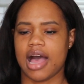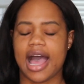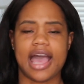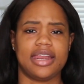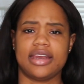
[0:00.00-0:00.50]

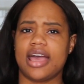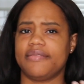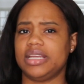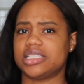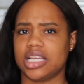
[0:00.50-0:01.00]
I didn't
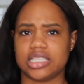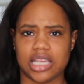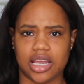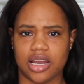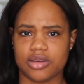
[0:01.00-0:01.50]
have any
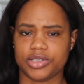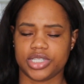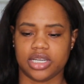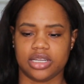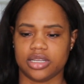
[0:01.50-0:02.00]
suntan
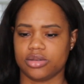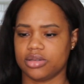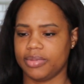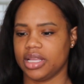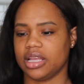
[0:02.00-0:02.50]
lotion. This was
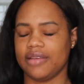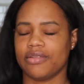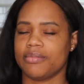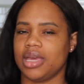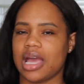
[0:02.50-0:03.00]
a big thing
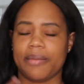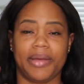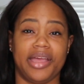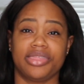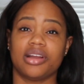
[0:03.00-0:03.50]
for me. I
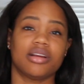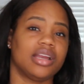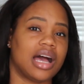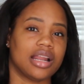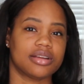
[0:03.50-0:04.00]
paid
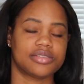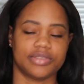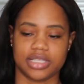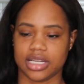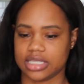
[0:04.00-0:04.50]
$30 for
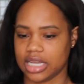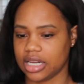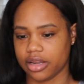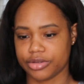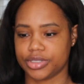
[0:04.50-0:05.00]

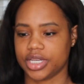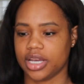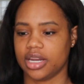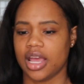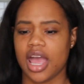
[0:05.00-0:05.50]
suntan
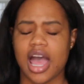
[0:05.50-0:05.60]
lotion.